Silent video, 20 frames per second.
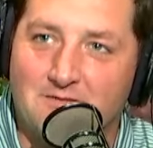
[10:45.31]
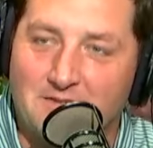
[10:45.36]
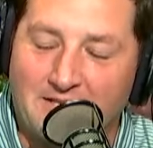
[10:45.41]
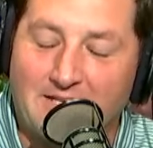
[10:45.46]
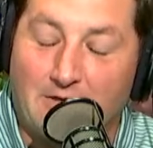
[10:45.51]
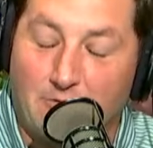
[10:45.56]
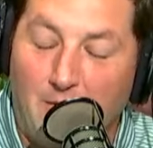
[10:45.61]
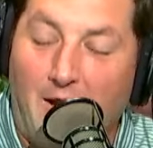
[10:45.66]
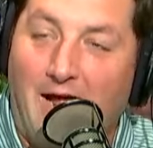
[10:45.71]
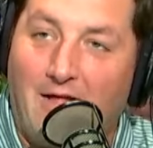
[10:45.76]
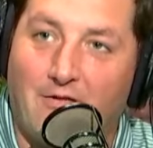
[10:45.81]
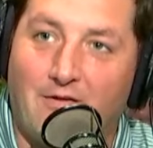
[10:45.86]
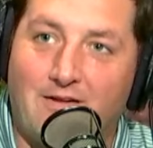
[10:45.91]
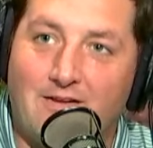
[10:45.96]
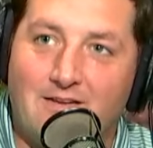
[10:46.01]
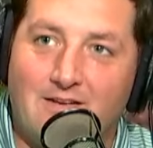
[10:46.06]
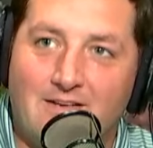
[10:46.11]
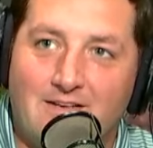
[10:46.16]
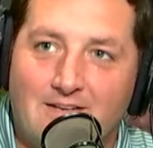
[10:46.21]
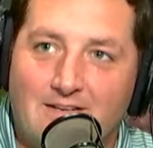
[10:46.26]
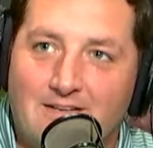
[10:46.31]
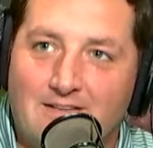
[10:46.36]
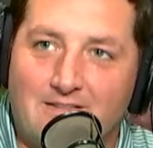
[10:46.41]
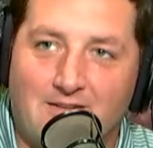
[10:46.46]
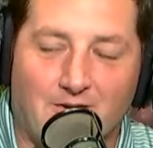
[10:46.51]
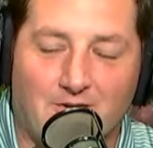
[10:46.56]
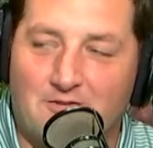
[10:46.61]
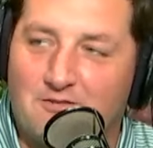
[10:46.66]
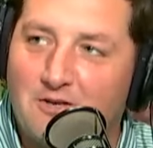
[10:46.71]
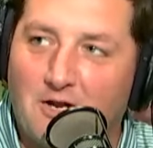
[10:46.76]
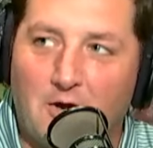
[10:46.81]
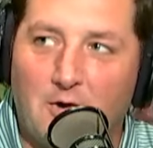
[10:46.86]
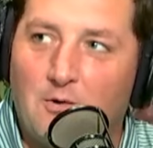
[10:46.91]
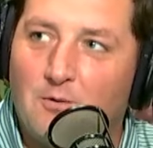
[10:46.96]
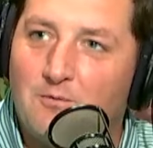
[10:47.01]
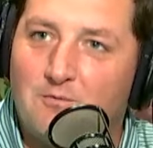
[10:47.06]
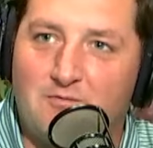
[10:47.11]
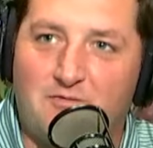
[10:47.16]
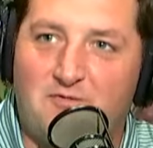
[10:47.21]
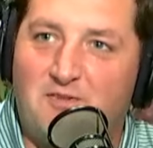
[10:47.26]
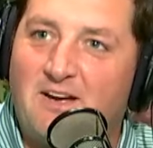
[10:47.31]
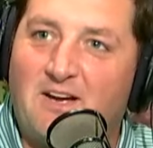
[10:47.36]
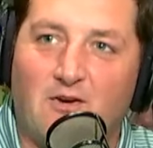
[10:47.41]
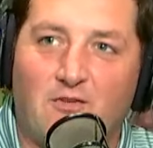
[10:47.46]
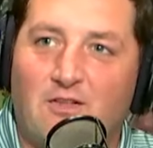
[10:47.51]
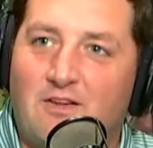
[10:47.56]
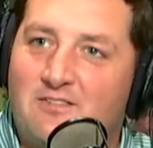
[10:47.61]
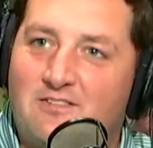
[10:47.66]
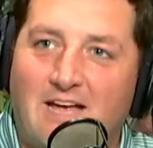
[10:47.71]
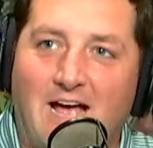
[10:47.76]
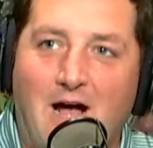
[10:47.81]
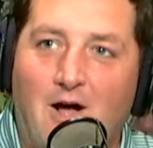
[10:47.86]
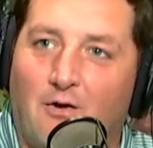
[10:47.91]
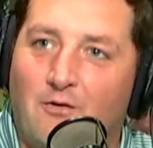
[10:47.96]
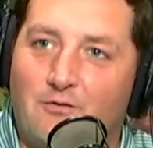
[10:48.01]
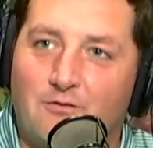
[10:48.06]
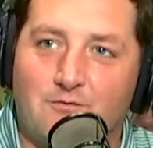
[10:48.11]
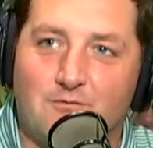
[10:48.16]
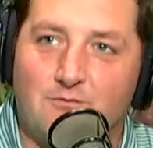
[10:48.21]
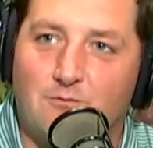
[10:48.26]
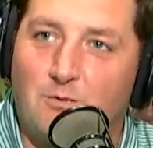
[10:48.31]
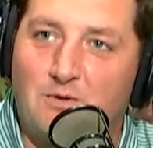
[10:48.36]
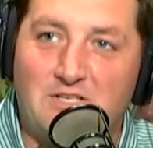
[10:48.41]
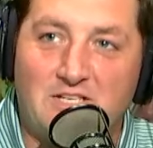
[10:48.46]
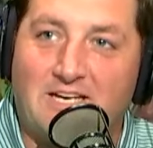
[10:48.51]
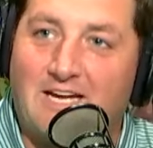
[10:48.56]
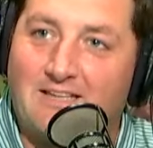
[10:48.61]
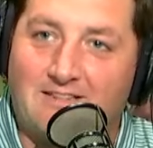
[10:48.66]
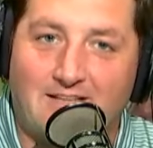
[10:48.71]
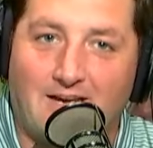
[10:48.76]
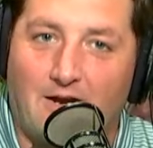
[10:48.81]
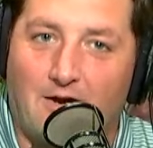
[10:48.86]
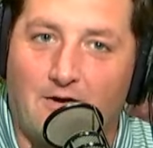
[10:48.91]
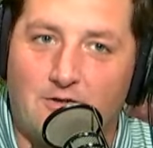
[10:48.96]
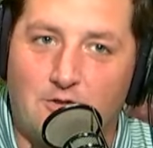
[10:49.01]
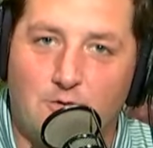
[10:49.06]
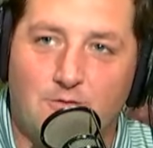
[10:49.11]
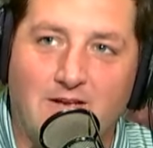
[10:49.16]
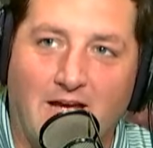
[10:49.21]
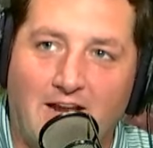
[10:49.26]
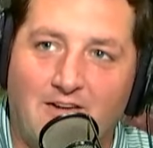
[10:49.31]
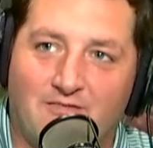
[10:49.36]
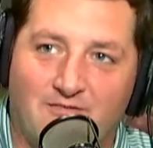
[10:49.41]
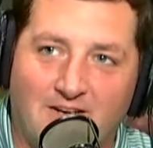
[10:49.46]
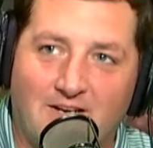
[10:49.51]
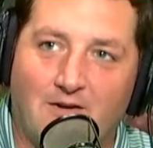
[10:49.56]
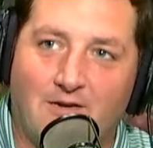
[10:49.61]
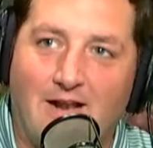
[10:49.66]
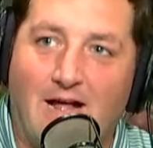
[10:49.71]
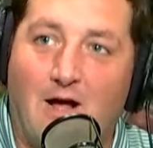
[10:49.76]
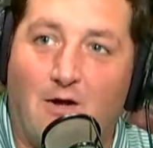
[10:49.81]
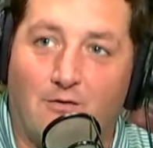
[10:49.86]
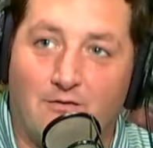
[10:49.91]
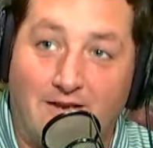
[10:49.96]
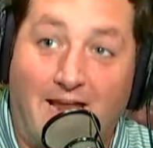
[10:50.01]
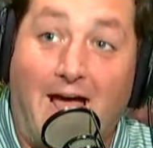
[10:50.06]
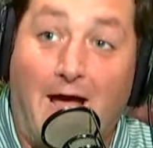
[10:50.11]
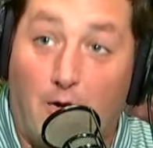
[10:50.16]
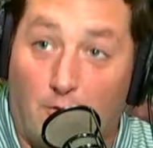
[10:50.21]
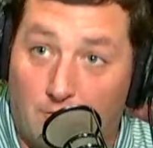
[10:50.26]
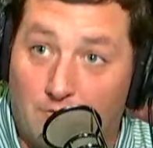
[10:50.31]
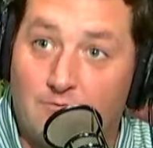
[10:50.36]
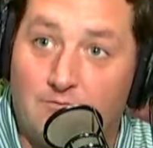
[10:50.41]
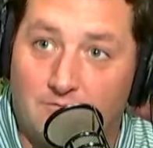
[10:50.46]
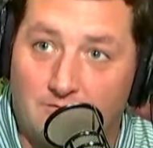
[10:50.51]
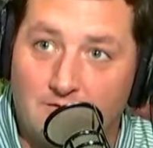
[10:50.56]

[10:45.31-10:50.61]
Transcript: Lincoln Riley. There's no figure this out when you get there. You got to figure it out now.